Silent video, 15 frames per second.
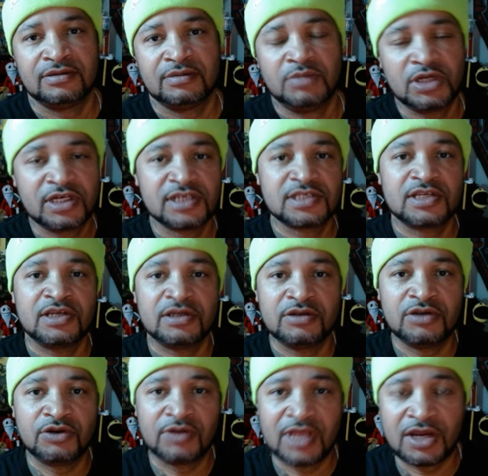because of that. You
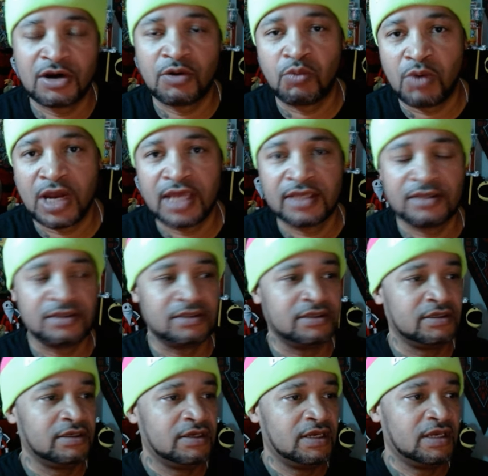know, they are white,
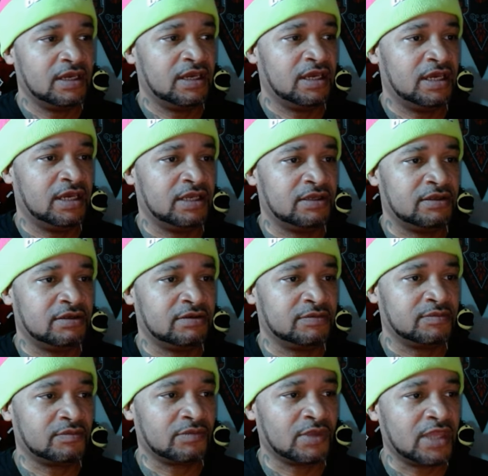and
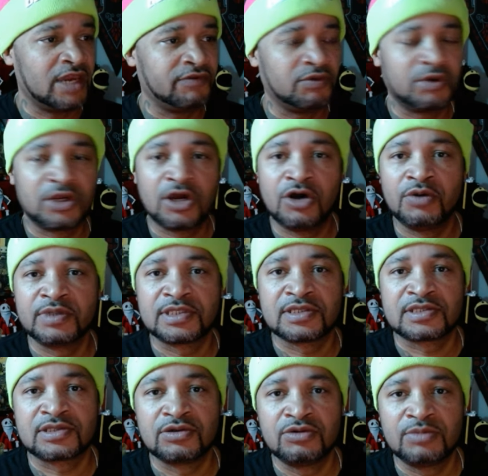everyone always
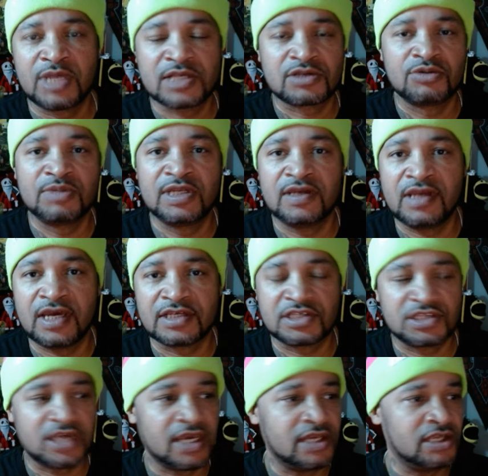assume that's gonna be the next
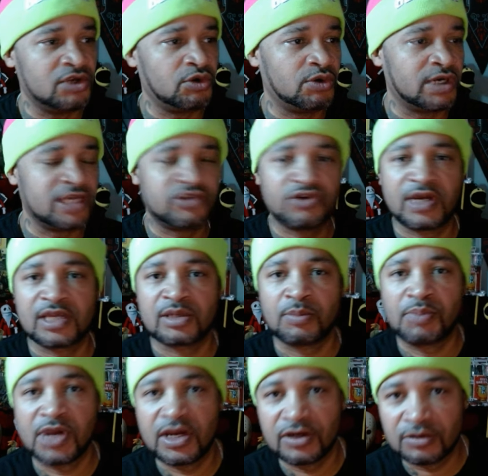Shady, or they trying to
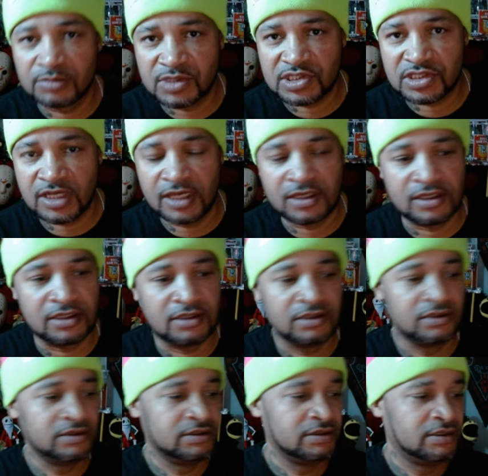compare them to Shady.
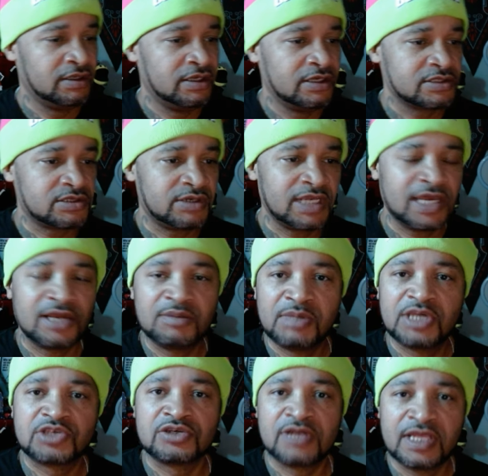So they got to
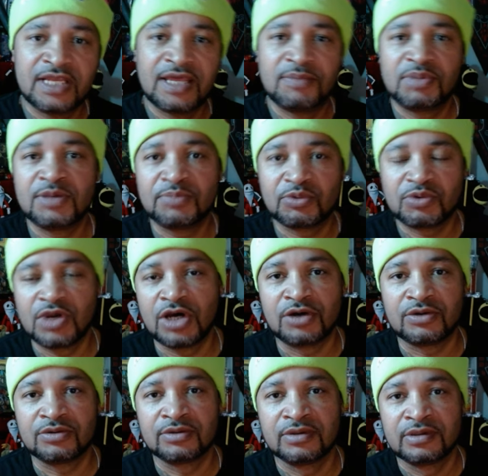make sure they let people
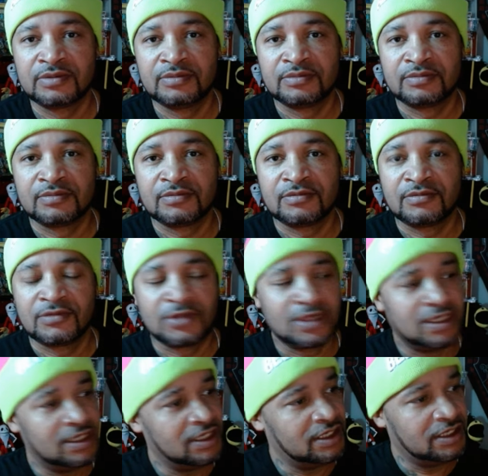know.
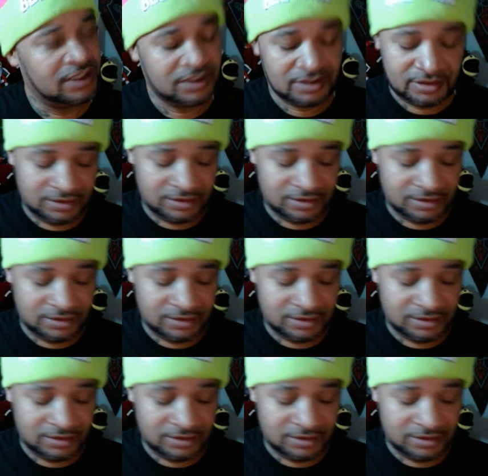And